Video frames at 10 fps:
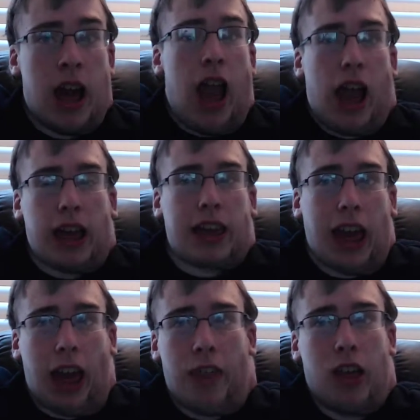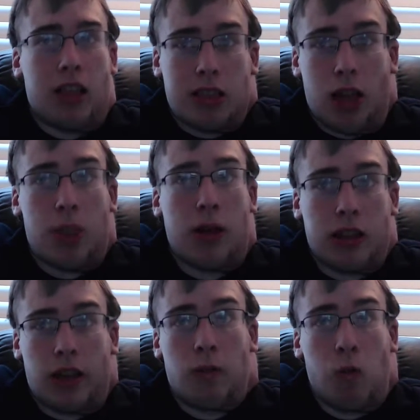and gave him
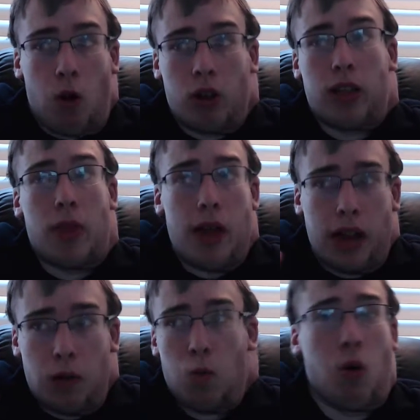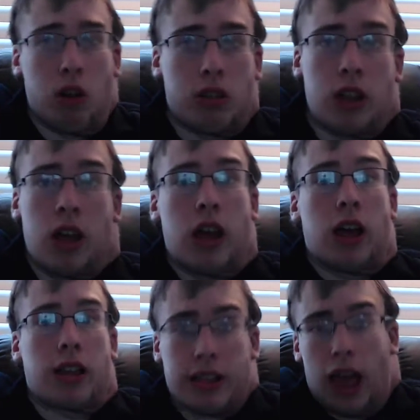something that worth that made it worth
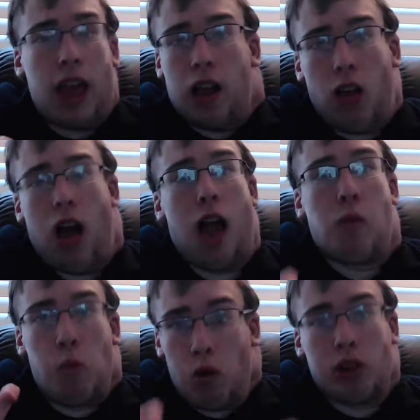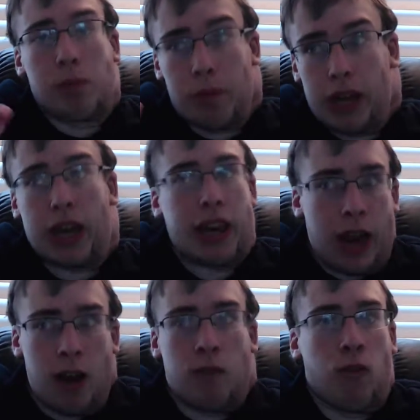staying alive, worth being
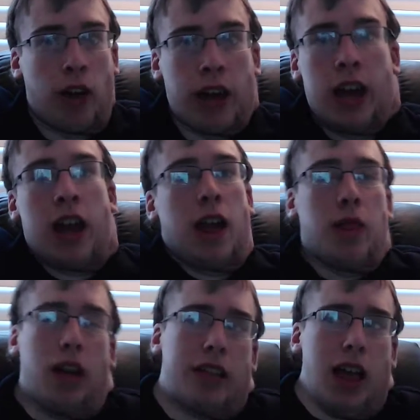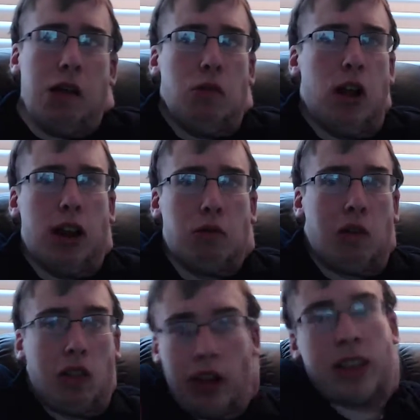careful. Like, if they were in a
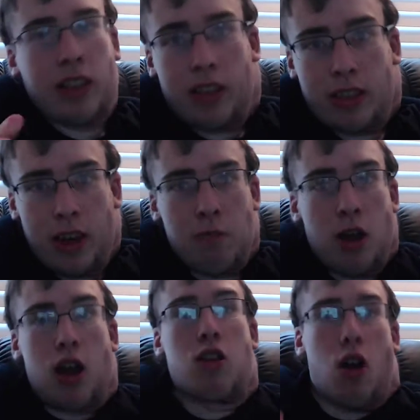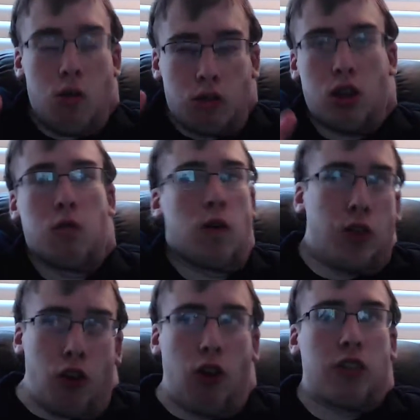relationship, Naruto
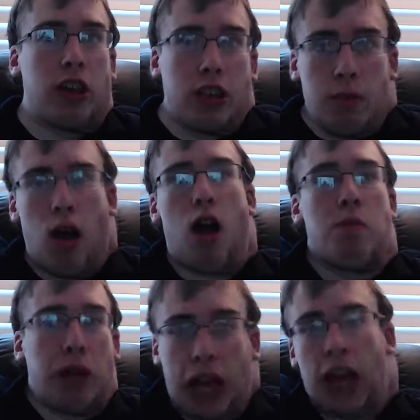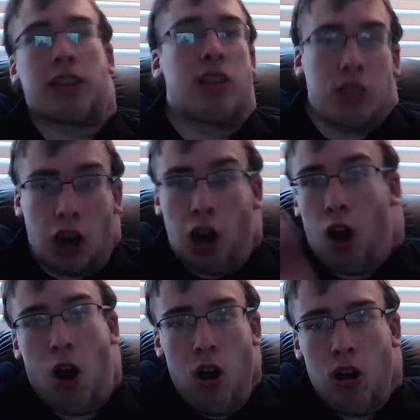would feel a sense of obligation to
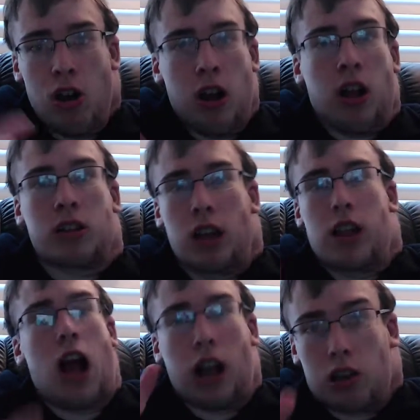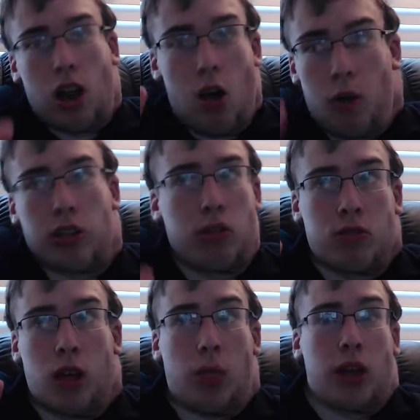her to not go and do
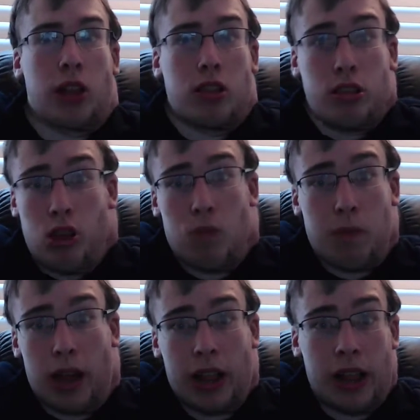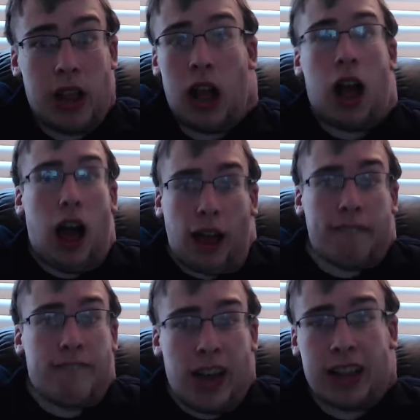something stupid
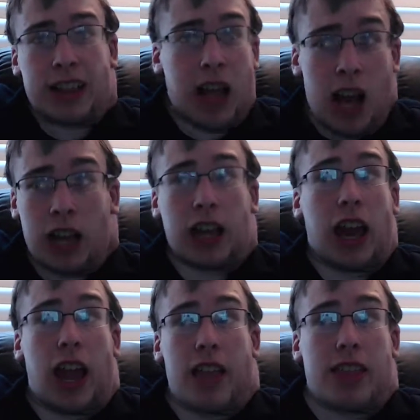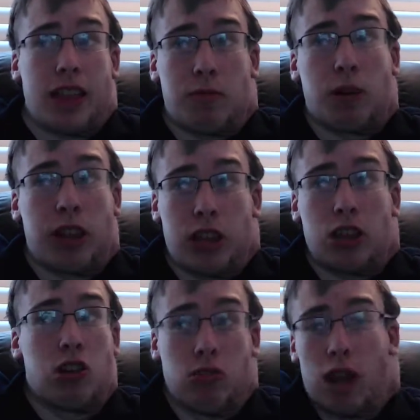like Fight Sake and when he
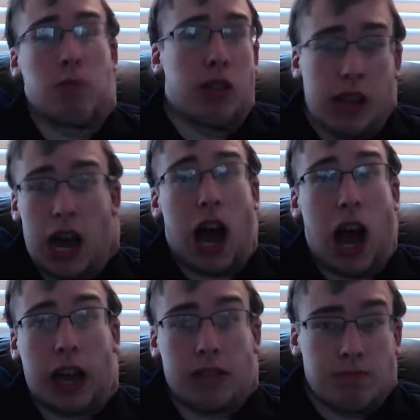knew they would die.